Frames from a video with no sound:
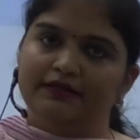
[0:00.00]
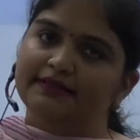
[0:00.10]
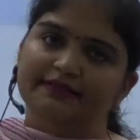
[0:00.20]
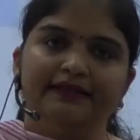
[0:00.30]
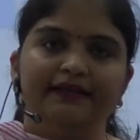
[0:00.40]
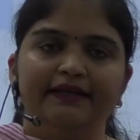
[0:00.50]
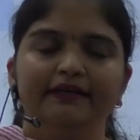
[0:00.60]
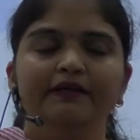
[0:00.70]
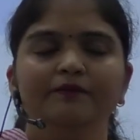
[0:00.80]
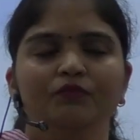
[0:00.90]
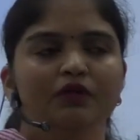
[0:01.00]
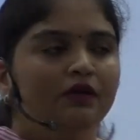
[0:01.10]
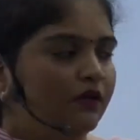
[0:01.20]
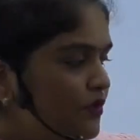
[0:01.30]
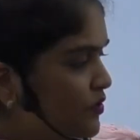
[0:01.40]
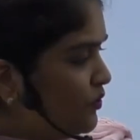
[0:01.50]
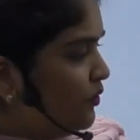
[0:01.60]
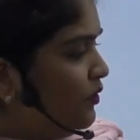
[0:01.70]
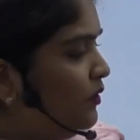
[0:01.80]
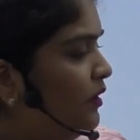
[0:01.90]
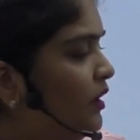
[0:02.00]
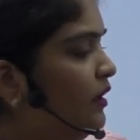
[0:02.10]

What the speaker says: Is it clear? So